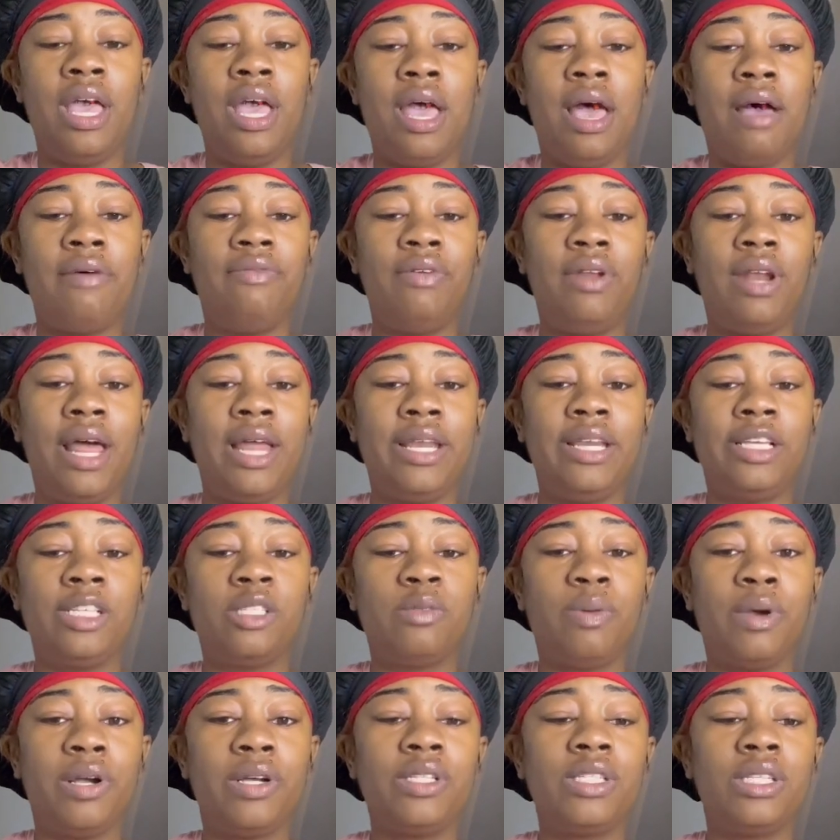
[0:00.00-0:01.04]
I feel like this
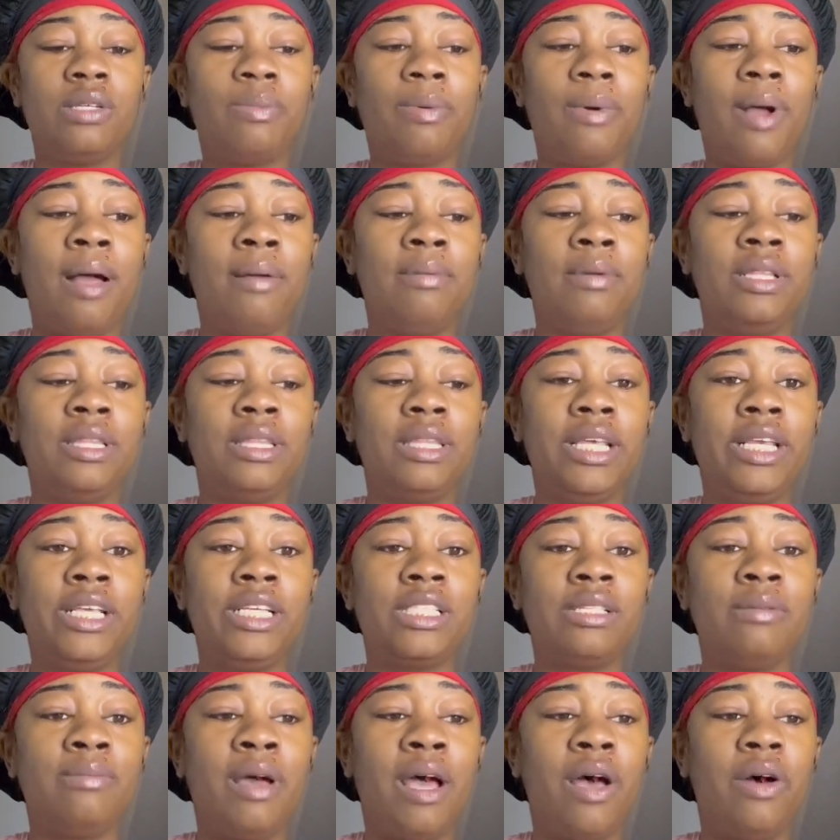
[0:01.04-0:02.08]
person probably
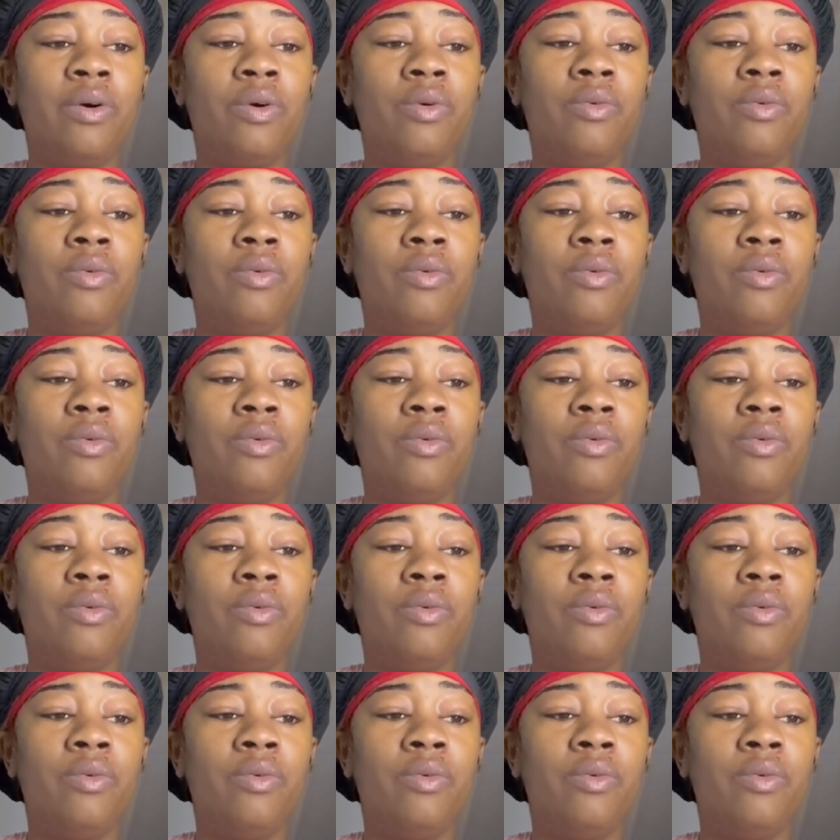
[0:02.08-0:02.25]
thinks about